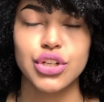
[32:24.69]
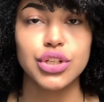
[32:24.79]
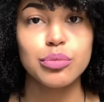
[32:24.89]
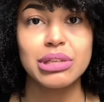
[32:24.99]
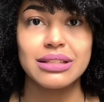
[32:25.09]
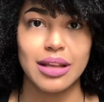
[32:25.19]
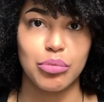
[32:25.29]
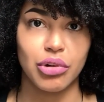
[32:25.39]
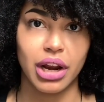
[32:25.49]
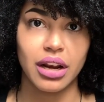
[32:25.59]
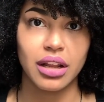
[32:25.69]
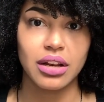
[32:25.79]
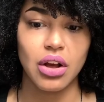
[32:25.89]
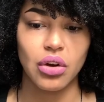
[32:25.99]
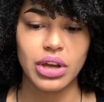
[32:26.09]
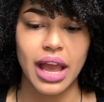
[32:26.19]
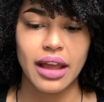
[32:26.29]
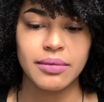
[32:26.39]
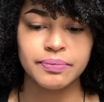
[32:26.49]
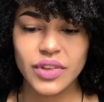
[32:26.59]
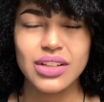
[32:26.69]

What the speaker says: It should be separated, okay?